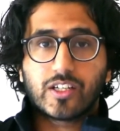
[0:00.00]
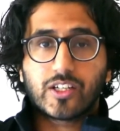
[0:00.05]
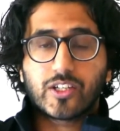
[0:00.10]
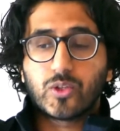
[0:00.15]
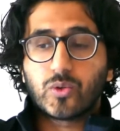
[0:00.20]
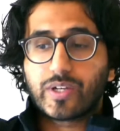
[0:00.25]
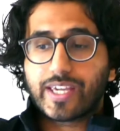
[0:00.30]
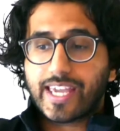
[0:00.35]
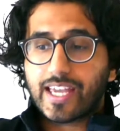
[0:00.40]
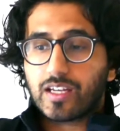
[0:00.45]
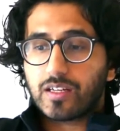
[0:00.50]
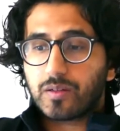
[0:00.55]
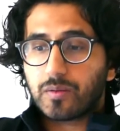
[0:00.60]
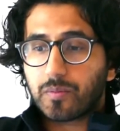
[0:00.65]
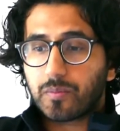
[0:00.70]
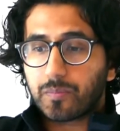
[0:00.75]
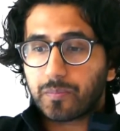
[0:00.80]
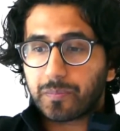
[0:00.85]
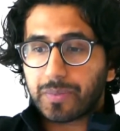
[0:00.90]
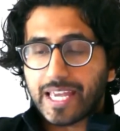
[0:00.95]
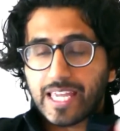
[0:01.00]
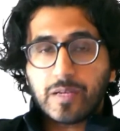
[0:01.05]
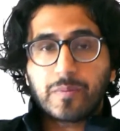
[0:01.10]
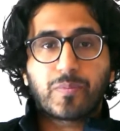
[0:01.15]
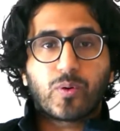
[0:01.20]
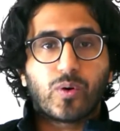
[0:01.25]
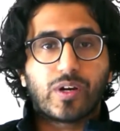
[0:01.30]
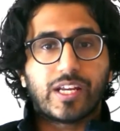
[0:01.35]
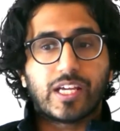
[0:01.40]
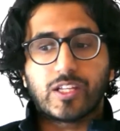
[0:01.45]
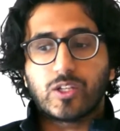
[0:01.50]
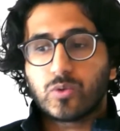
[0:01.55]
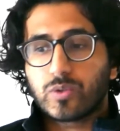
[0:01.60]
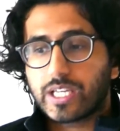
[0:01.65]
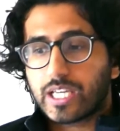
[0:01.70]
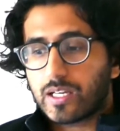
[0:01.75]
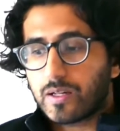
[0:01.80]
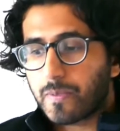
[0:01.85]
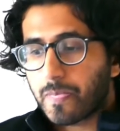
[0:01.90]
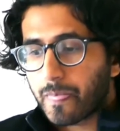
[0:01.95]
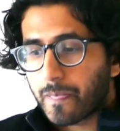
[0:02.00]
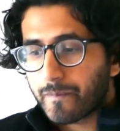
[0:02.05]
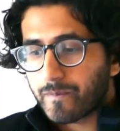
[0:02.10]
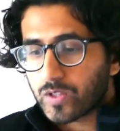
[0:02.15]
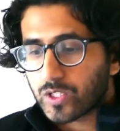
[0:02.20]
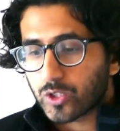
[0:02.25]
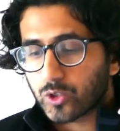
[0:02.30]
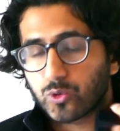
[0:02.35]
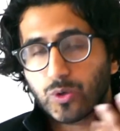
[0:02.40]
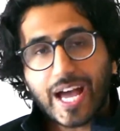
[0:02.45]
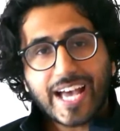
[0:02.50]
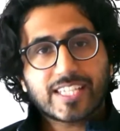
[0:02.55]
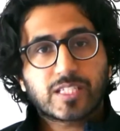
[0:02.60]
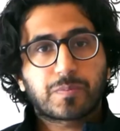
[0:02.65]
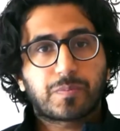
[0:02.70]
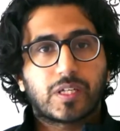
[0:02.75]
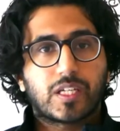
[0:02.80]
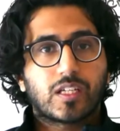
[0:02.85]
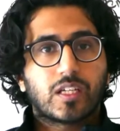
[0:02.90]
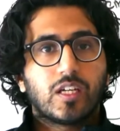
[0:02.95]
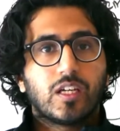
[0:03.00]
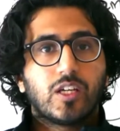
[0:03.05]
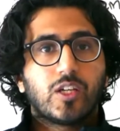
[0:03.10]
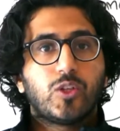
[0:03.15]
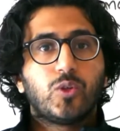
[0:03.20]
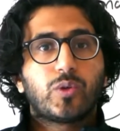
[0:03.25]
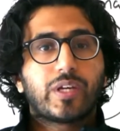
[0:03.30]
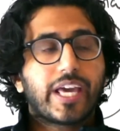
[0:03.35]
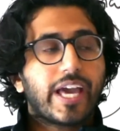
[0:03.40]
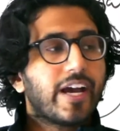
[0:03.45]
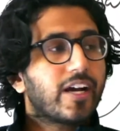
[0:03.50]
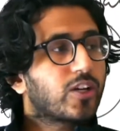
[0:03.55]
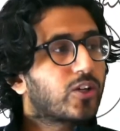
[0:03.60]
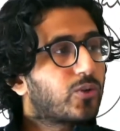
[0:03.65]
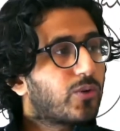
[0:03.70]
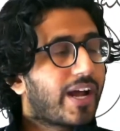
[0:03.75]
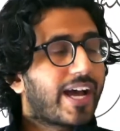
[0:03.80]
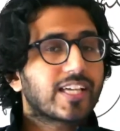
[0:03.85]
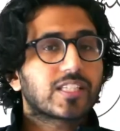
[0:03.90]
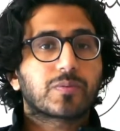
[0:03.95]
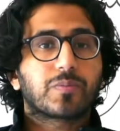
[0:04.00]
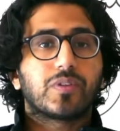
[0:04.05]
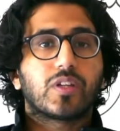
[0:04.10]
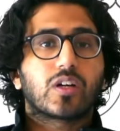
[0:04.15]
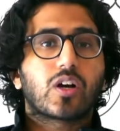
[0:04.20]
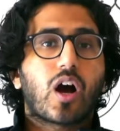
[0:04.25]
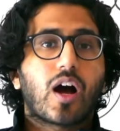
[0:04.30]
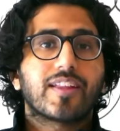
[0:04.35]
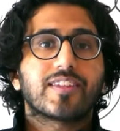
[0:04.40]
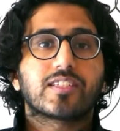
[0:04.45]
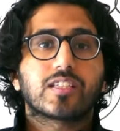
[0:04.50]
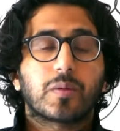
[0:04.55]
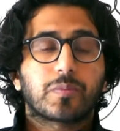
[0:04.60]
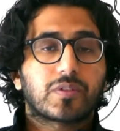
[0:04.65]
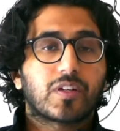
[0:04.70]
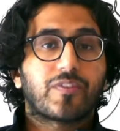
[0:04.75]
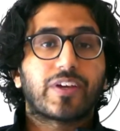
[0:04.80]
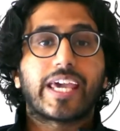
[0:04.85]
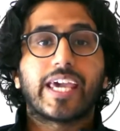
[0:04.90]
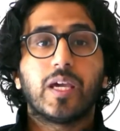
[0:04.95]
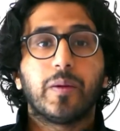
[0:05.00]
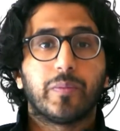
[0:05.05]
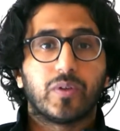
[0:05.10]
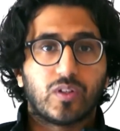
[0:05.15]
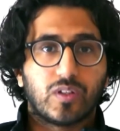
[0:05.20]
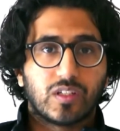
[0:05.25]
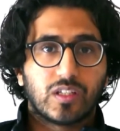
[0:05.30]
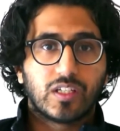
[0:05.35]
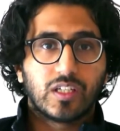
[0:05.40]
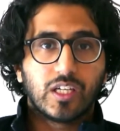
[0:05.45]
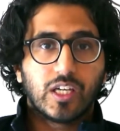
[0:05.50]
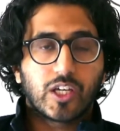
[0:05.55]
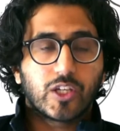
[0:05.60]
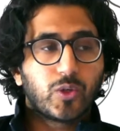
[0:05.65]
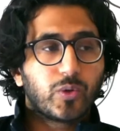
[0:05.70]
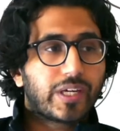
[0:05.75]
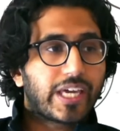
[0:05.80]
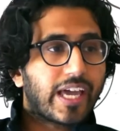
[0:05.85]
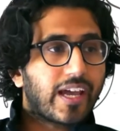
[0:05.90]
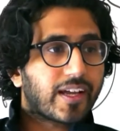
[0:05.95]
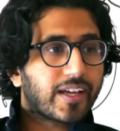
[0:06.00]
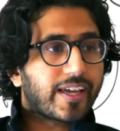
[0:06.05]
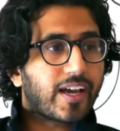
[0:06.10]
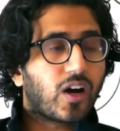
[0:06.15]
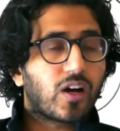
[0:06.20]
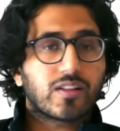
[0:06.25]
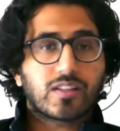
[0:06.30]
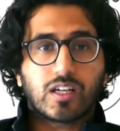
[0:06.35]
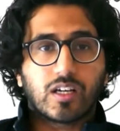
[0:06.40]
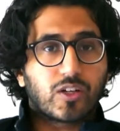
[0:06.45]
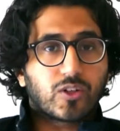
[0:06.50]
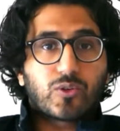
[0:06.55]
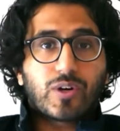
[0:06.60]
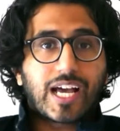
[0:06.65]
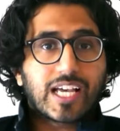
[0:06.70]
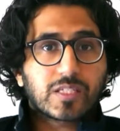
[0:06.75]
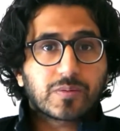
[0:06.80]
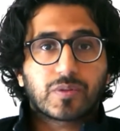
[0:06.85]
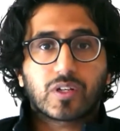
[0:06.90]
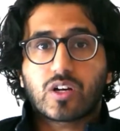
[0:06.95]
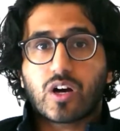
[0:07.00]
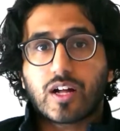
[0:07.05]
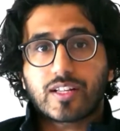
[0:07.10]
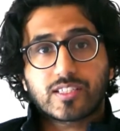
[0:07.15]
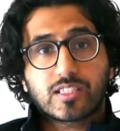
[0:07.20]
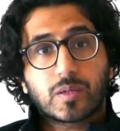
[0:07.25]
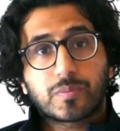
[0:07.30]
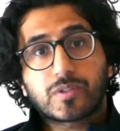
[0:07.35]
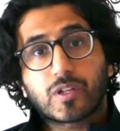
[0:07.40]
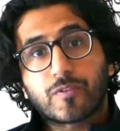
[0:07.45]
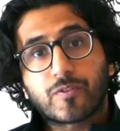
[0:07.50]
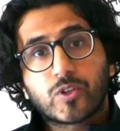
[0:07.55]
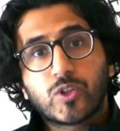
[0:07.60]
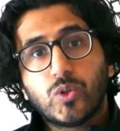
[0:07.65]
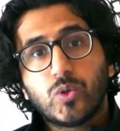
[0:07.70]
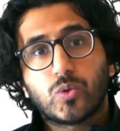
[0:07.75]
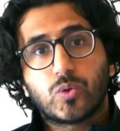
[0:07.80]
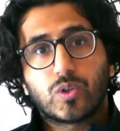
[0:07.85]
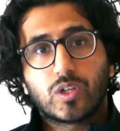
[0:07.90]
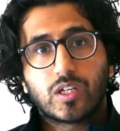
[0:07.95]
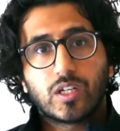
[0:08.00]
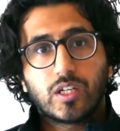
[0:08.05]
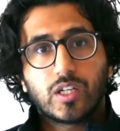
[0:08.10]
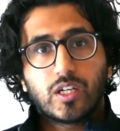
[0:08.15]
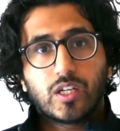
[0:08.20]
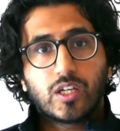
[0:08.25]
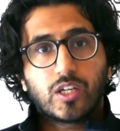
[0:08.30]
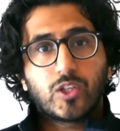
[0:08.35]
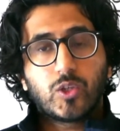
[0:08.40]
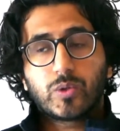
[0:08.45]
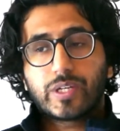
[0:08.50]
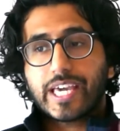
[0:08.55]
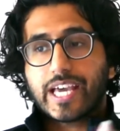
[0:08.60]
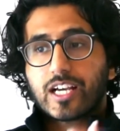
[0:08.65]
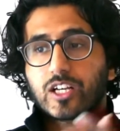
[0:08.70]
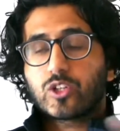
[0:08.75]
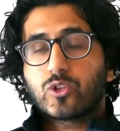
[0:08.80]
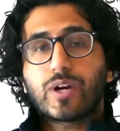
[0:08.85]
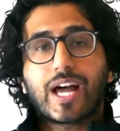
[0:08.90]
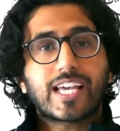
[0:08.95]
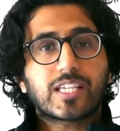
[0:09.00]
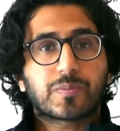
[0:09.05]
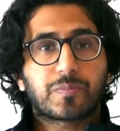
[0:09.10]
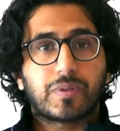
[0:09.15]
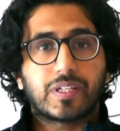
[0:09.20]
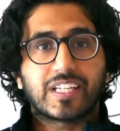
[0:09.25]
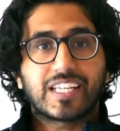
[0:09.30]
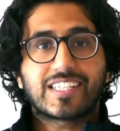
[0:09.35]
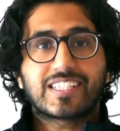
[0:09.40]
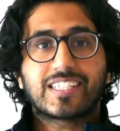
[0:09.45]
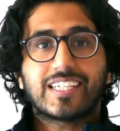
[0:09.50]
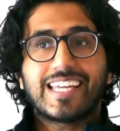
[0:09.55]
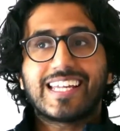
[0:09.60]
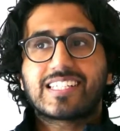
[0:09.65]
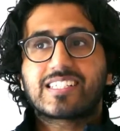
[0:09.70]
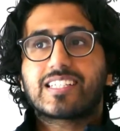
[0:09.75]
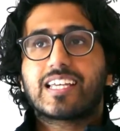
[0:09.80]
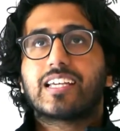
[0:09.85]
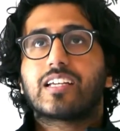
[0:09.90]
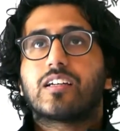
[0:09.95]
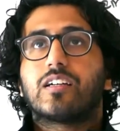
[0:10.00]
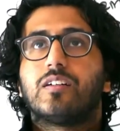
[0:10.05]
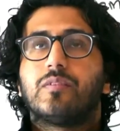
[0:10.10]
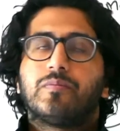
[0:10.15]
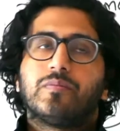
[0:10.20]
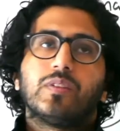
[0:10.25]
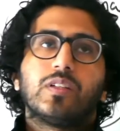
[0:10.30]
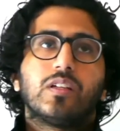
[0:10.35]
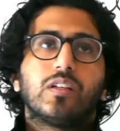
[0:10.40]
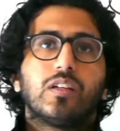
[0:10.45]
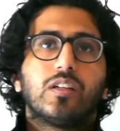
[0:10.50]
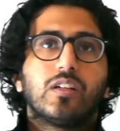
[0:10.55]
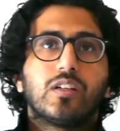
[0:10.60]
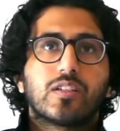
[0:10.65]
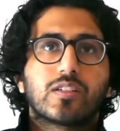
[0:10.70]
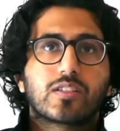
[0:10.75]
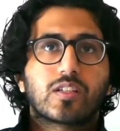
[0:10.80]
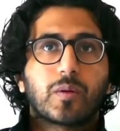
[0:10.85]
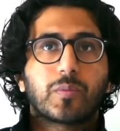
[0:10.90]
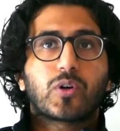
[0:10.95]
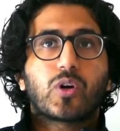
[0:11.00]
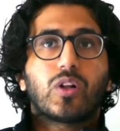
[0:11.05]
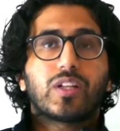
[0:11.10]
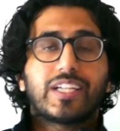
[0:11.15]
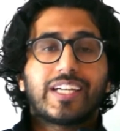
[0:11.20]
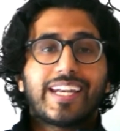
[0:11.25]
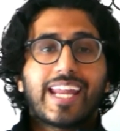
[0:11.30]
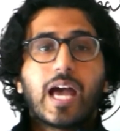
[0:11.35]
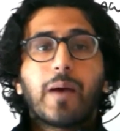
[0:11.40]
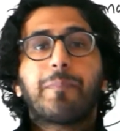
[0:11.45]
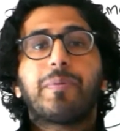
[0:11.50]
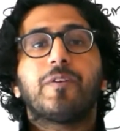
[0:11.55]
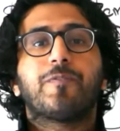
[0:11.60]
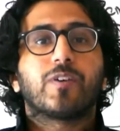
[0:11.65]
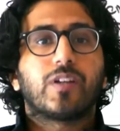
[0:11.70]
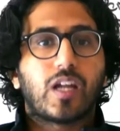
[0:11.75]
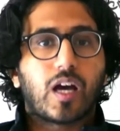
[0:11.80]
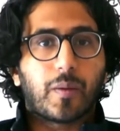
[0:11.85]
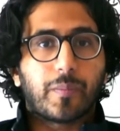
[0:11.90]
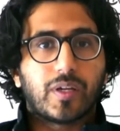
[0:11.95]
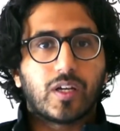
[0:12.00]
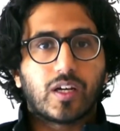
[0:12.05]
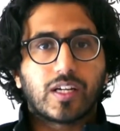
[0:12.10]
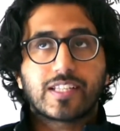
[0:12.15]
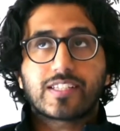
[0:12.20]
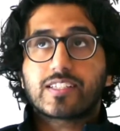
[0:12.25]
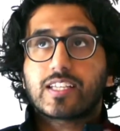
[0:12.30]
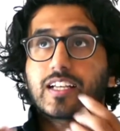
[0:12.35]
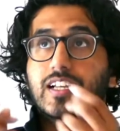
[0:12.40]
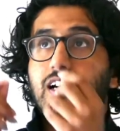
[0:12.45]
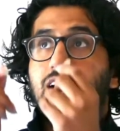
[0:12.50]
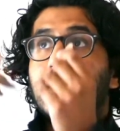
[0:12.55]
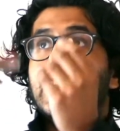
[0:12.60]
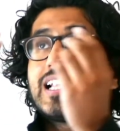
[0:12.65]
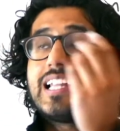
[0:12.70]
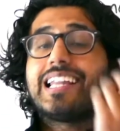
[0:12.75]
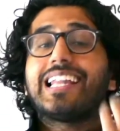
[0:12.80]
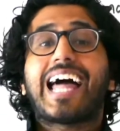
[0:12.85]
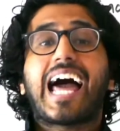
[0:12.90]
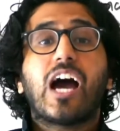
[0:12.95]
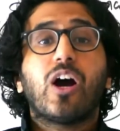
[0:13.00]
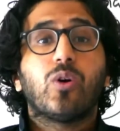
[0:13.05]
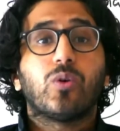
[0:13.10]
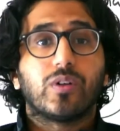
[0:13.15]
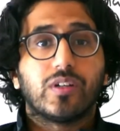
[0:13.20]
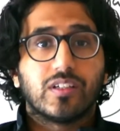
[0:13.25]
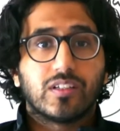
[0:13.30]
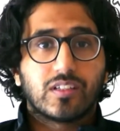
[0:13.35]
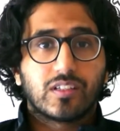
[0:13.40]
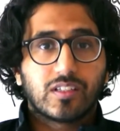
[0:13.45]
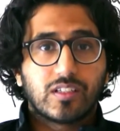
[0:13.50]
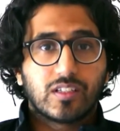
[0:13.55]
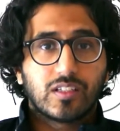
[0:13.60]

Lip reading: You can't pinpoint it. You can't grasp it. You can't grasp the concept of Himmel. You can't grasp the concept of you. You can't grasp it. It's like, some call it an epiphenomenon. It's like a cloud,